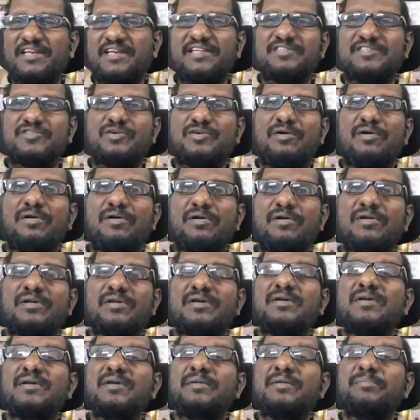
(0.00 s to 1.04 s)
is called
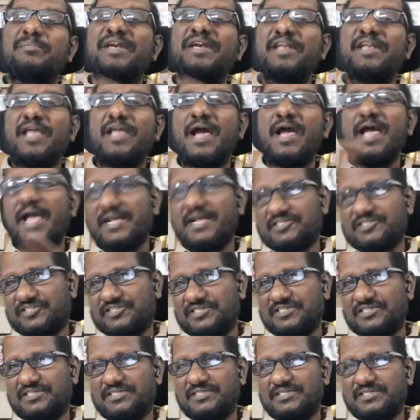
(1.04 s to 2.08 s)
media
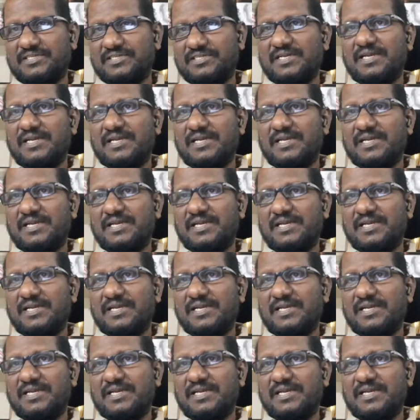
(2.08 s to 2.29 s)
access.